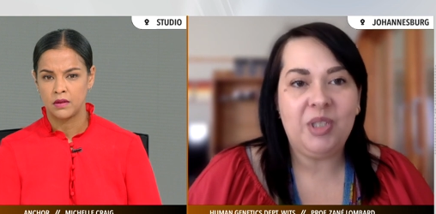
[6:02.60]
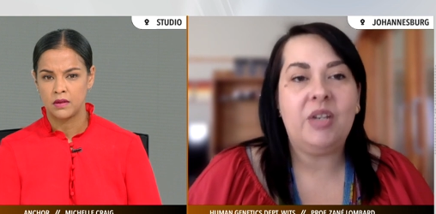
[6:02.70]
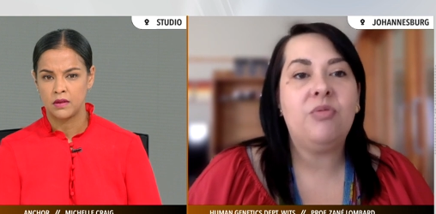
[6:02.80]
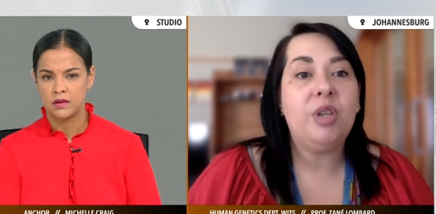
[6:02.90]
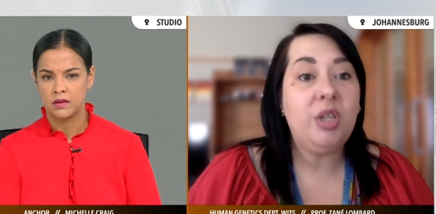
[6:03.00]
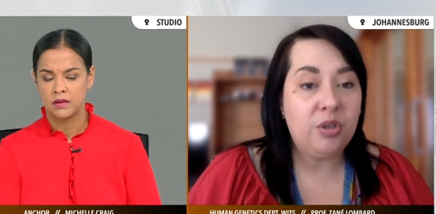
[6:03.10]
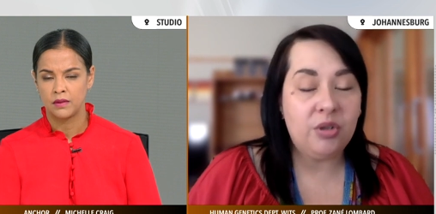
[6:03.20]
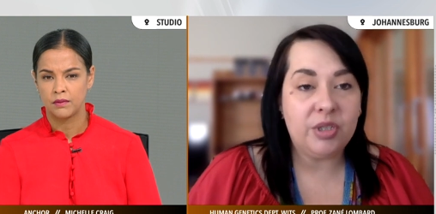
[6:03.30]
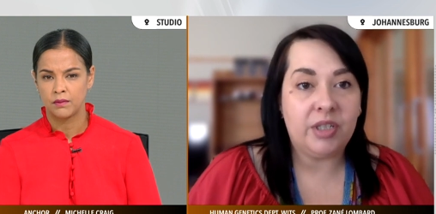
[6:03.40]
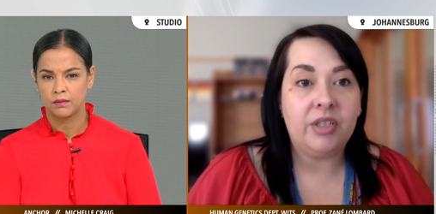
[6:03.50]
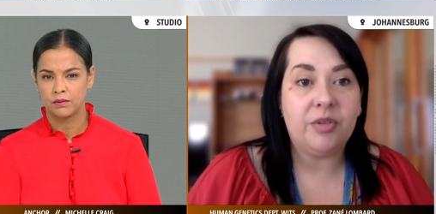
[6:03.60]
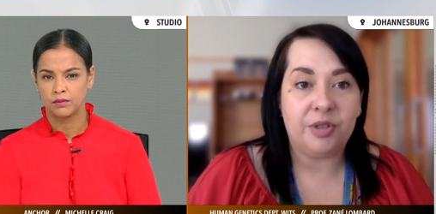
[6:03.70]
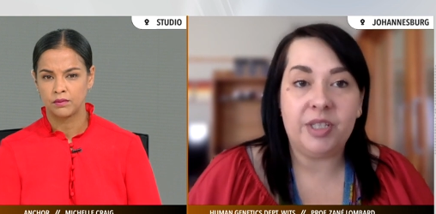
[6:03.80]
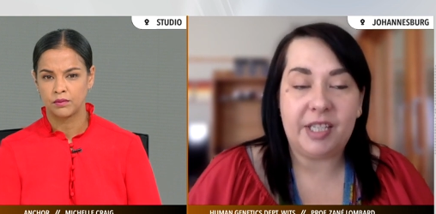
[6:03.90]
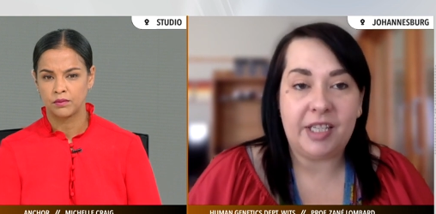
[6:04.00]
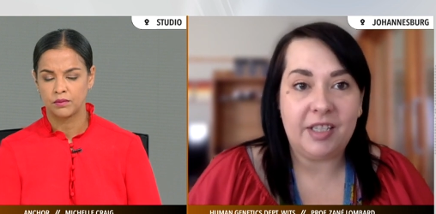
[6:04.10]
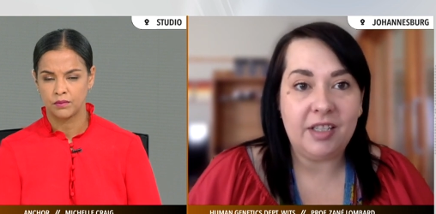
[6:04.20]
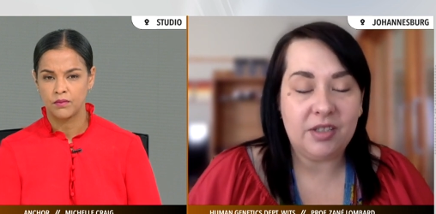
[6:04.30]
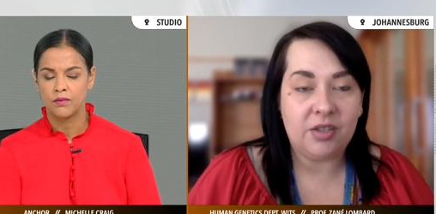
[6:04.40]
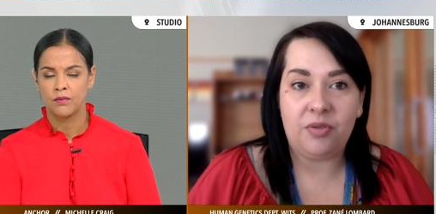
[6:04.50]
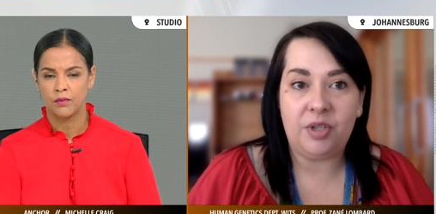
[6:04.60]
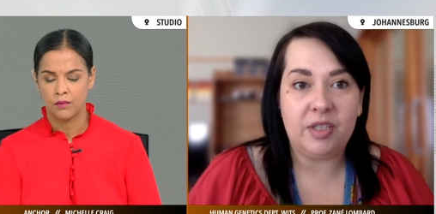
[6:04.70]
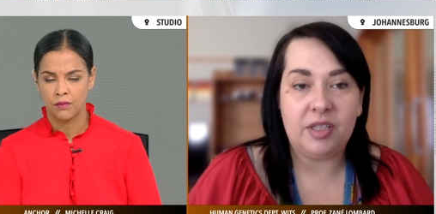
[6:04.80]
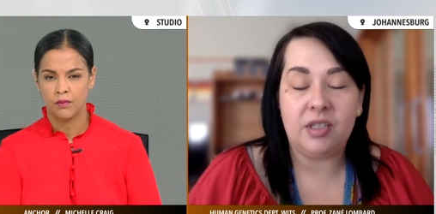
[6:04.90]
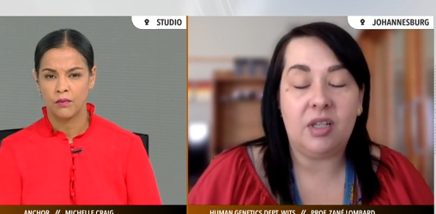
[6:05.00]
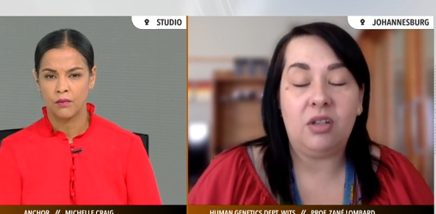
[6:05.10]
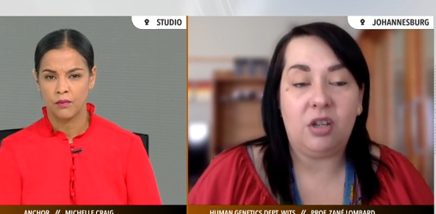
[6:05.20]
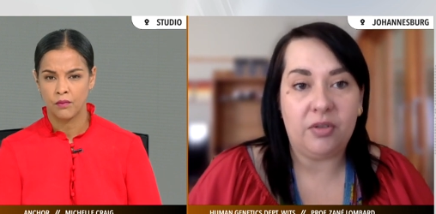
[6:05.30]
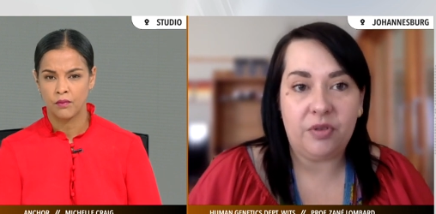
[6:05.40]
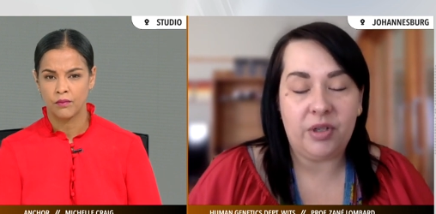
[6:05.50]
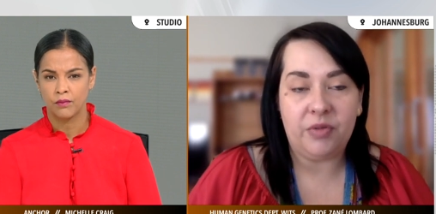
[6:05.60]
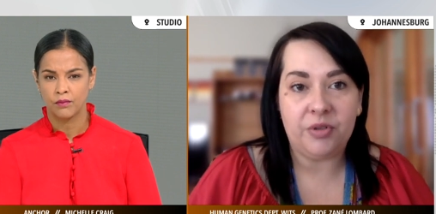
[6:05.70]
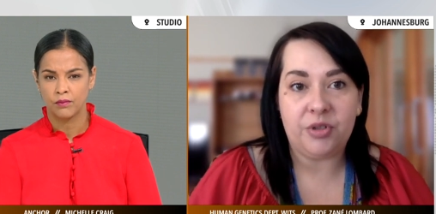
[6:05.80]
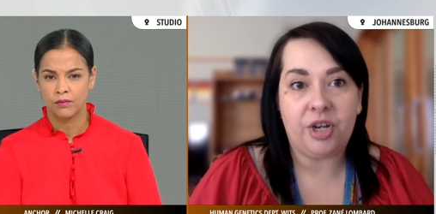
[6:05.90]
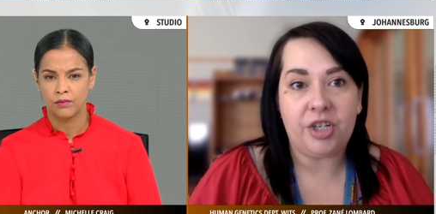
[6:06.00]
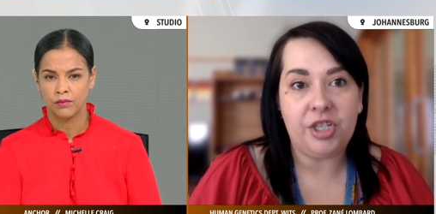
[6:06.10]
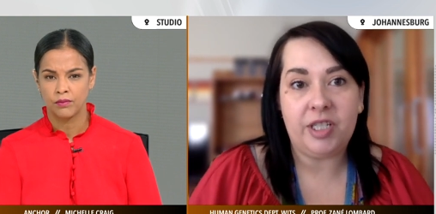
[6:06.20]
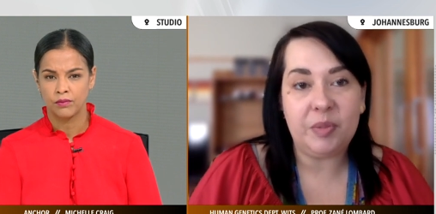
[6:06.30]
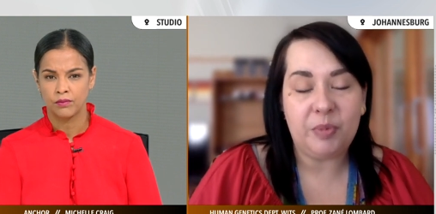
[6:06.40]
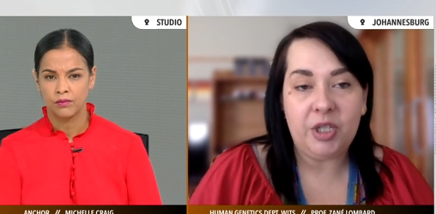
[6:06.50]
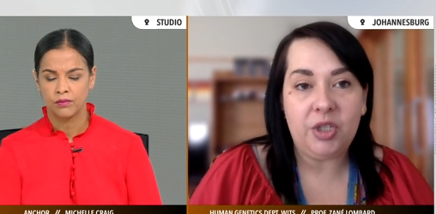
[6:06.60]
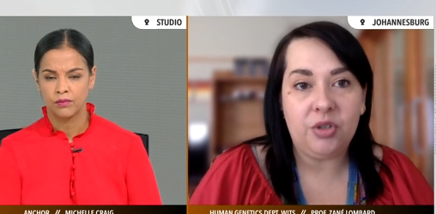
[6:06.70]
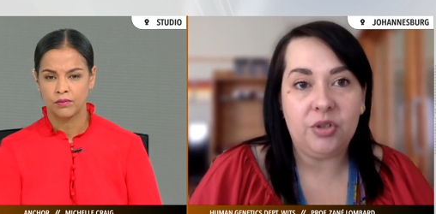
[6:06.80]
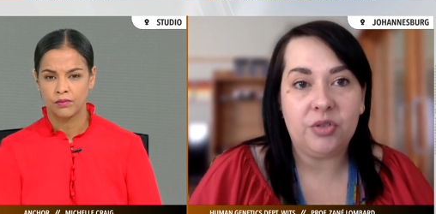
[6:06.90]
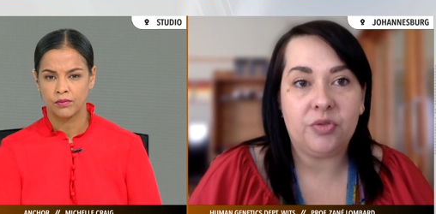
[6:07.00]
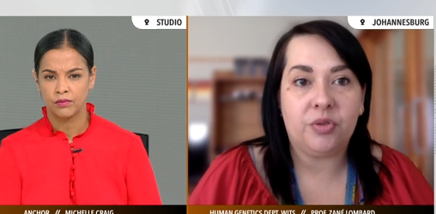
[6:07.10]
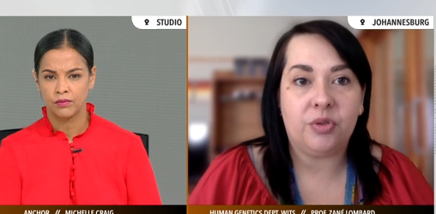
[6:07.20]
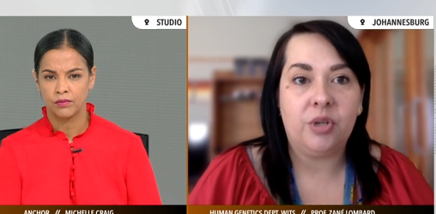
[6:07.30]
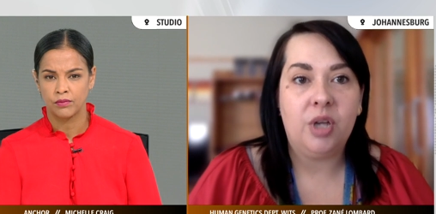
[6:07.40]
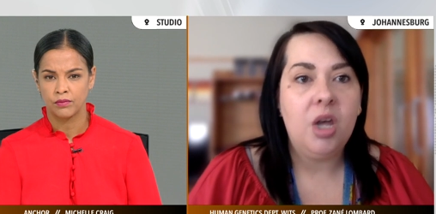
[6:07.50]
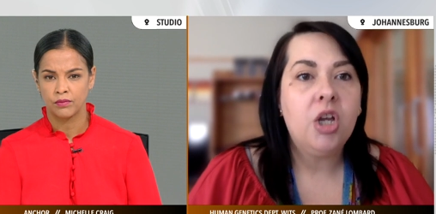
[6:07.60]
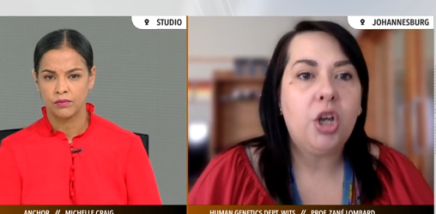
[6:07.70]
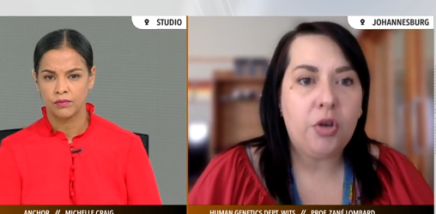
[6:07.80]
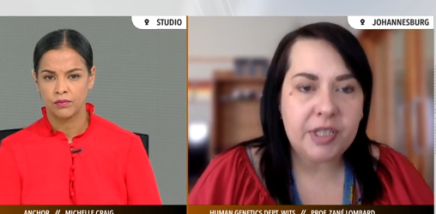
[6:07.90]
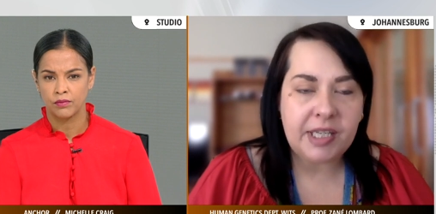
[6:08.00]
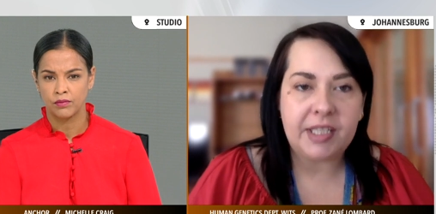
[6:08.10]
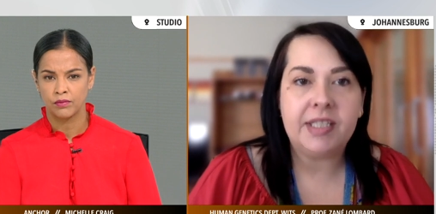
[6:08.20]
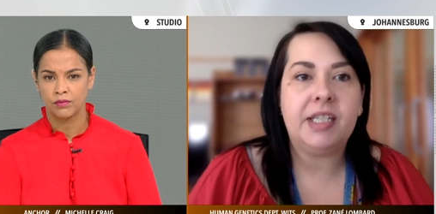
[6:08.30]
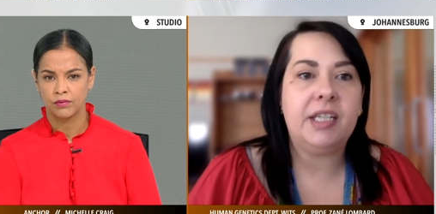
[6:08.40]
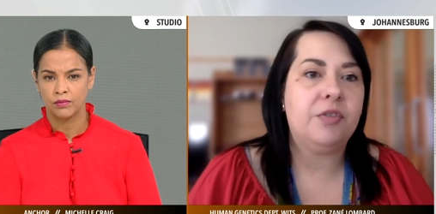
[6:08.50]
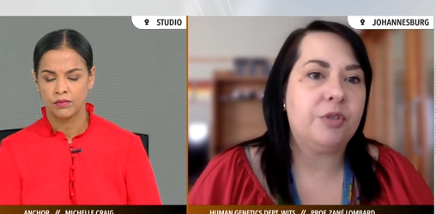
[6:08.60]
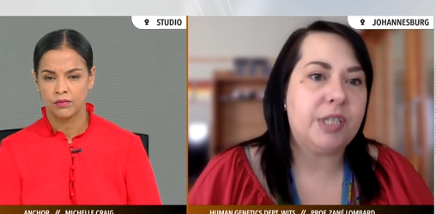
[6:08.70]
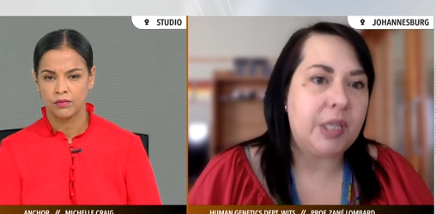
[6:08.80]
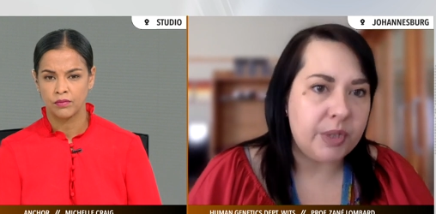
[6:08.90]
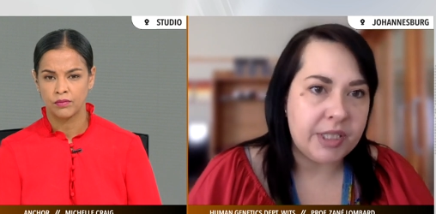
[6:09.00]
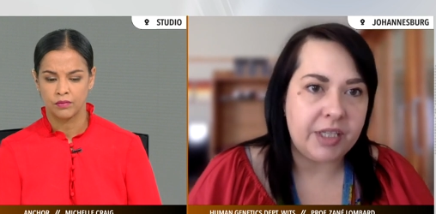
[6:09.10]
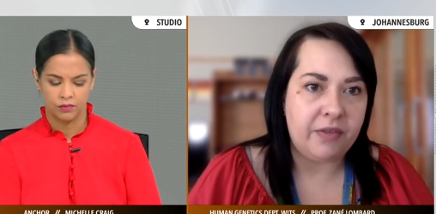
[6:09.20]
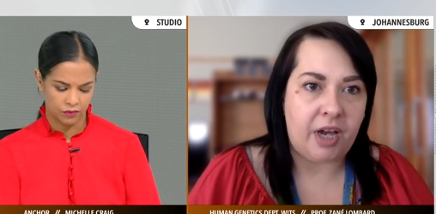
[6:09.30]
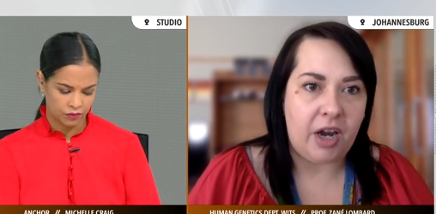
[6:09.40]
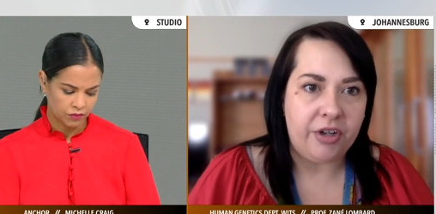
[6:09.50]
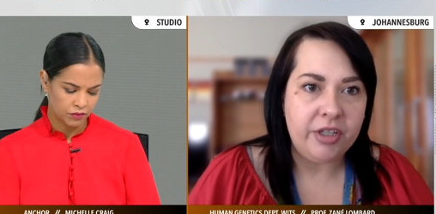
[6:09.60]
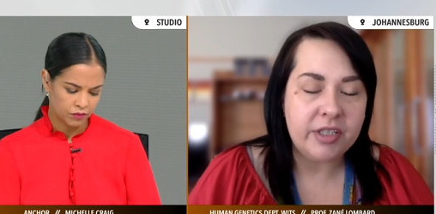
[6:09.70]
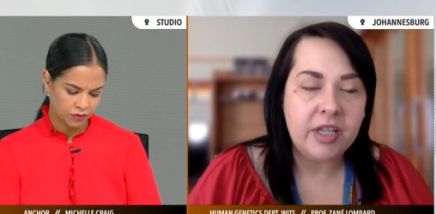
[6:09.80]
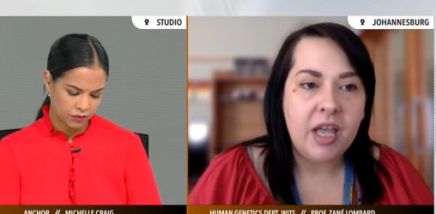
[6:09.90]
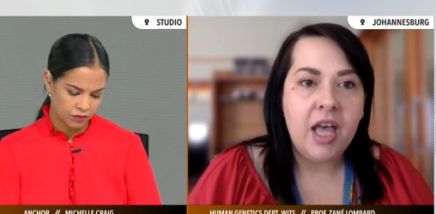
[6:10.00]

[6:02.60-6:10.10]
Speaker 1: and reused in different settings. So, for instance, a lot of the infrastructure is being used for COVID testing and for sequencing the virus.